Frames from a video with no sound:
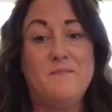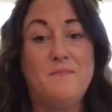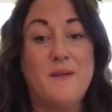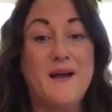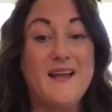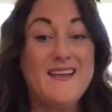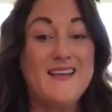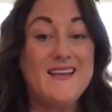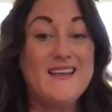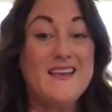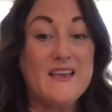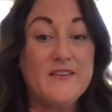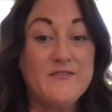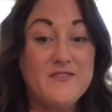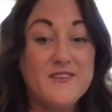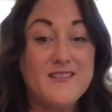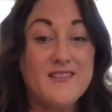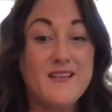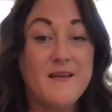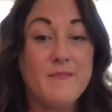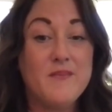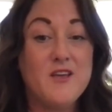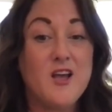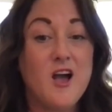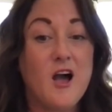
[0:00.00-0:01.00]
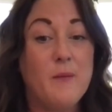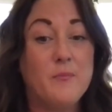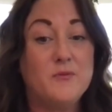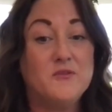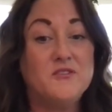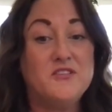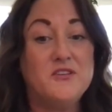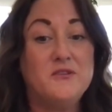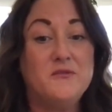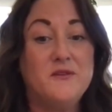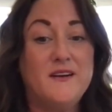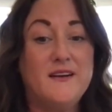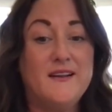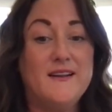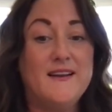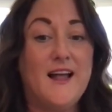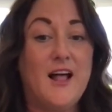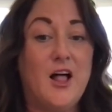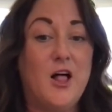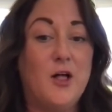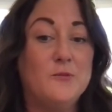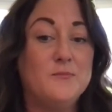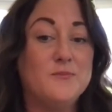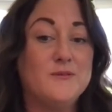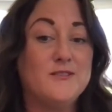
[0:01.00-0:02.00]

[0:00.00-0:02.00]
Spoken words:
by giving them the opportunity to help